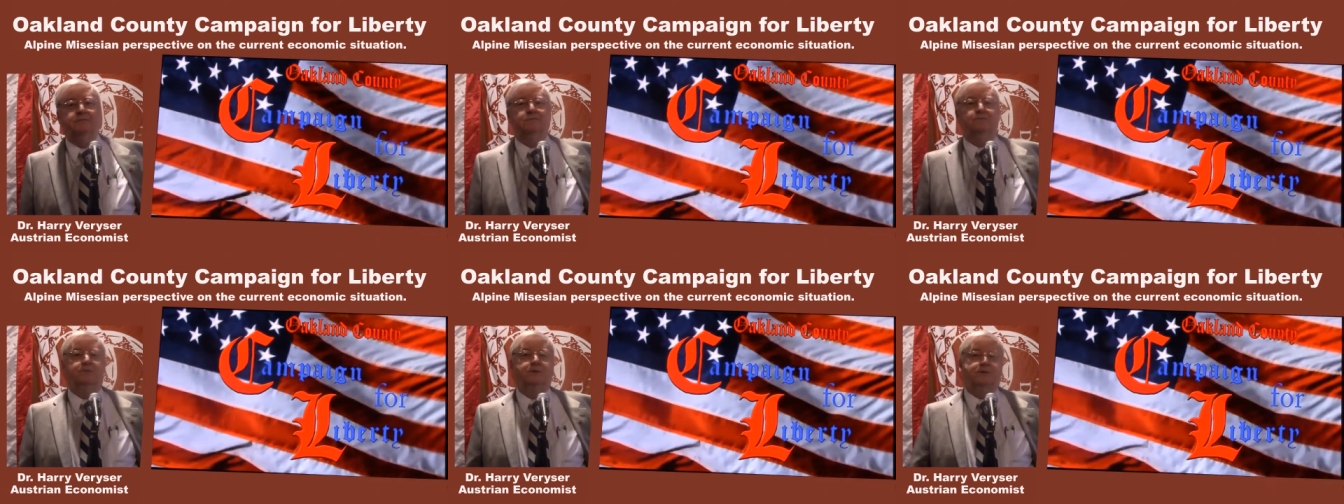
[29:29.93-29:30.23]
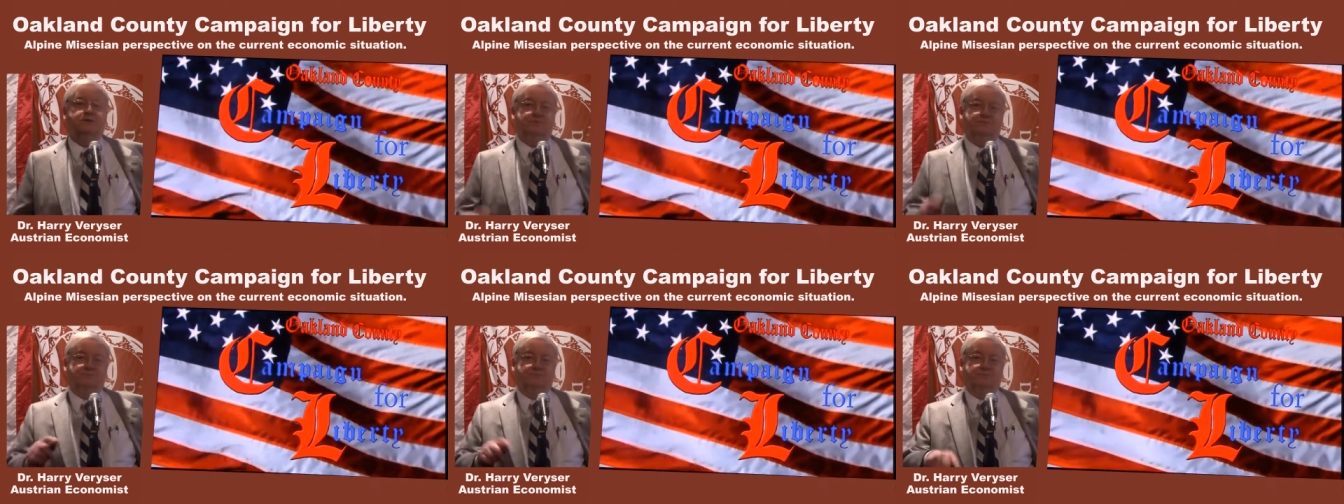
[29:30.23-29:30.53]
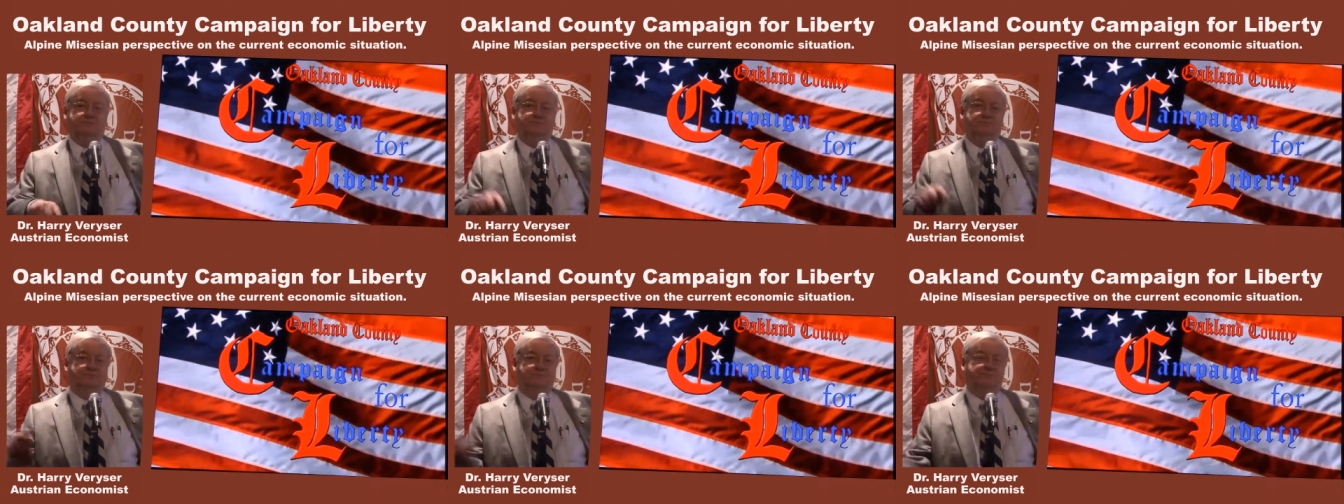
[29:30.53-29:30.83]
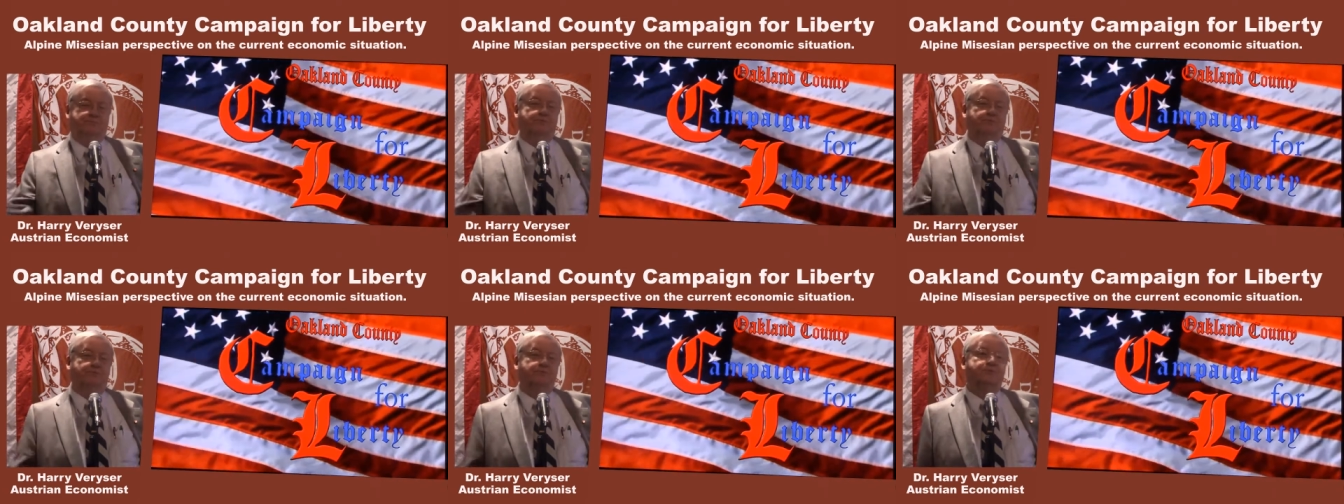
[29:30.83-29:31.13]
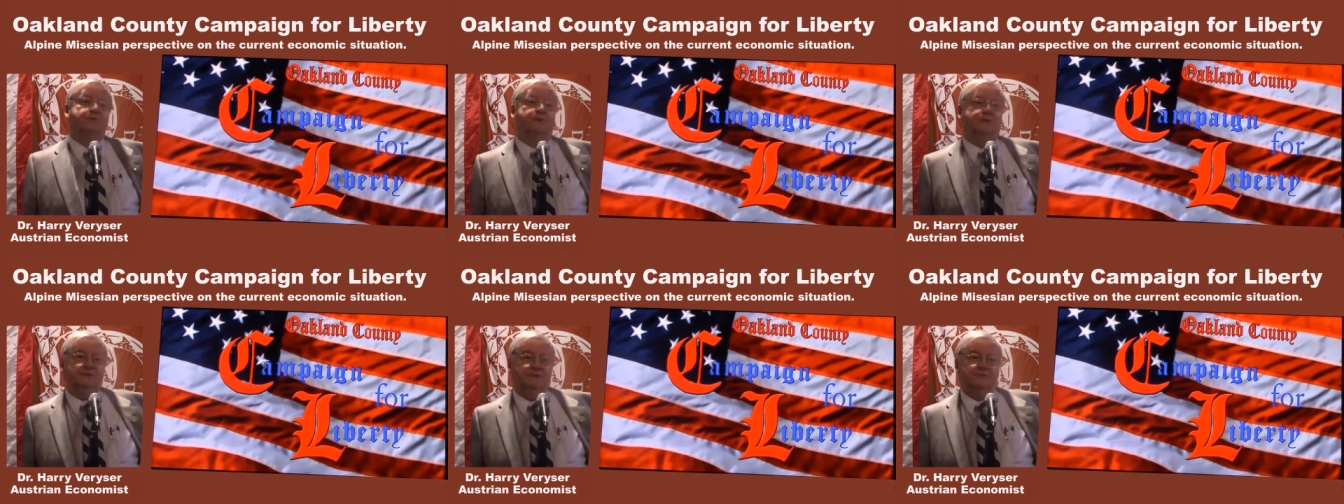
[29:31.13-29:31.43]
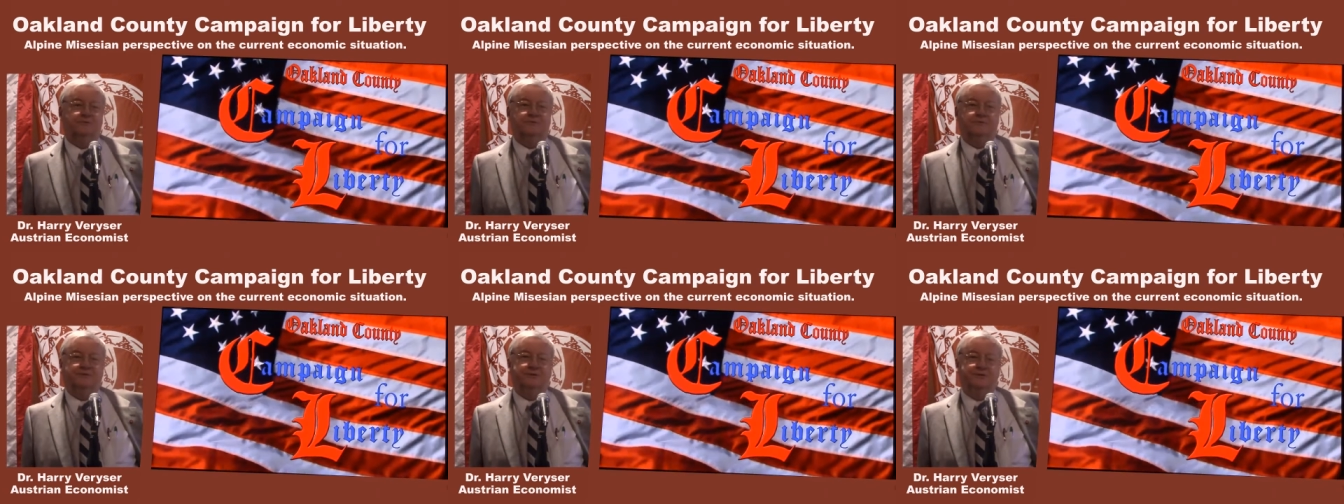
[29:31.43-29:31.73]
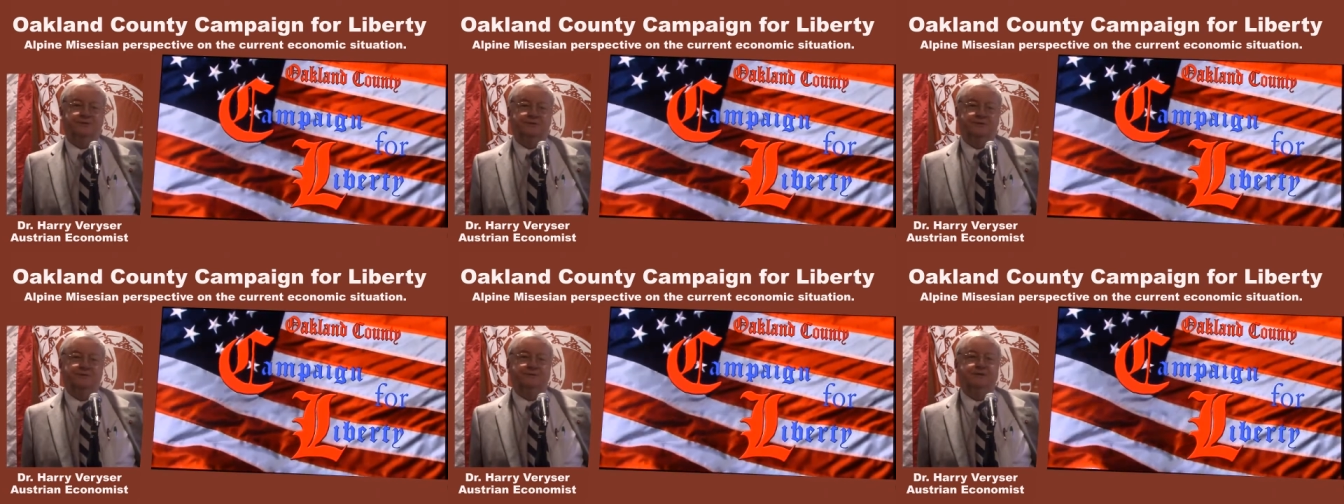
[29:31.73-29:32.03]
because Putin had
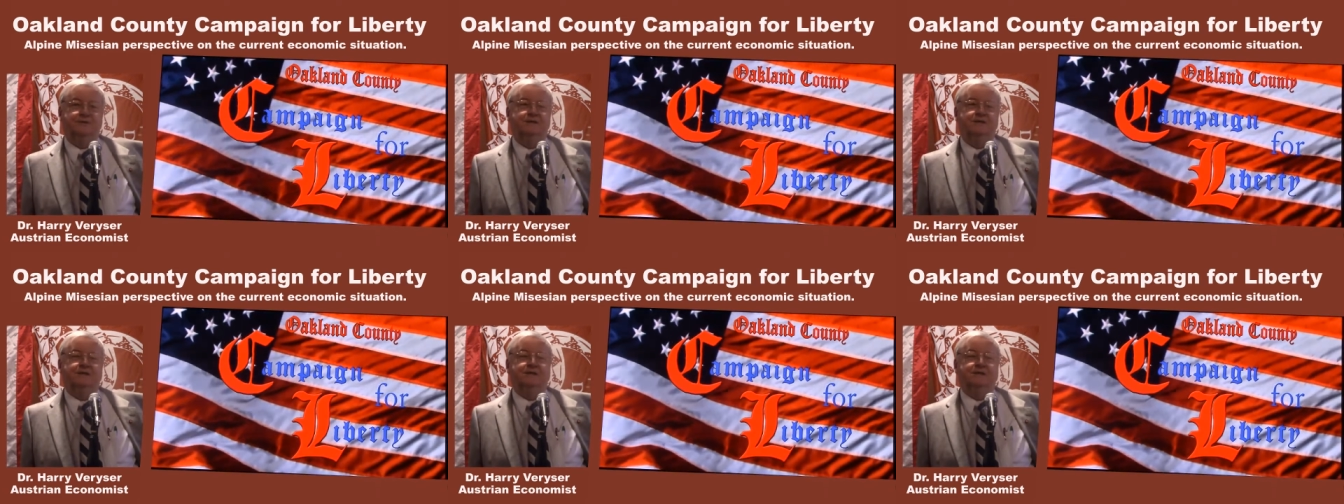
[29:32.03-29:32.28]
interfered,